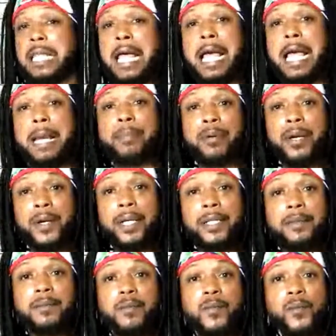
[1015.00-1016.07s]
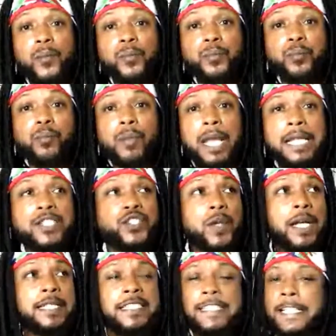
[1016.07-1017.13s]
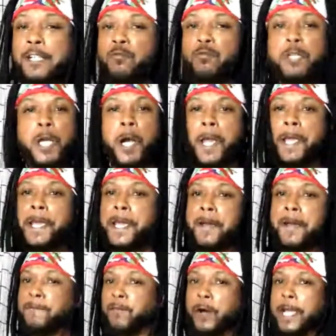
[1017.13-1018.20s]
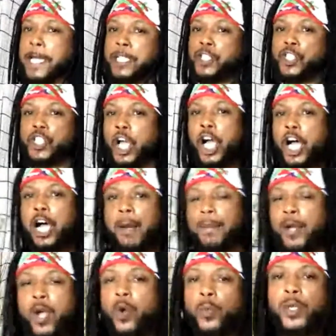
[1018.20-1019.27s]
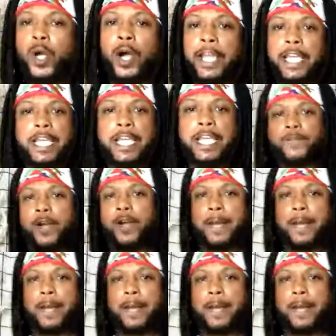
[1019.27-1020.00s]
library. And so I said, we are here for a job. We are here for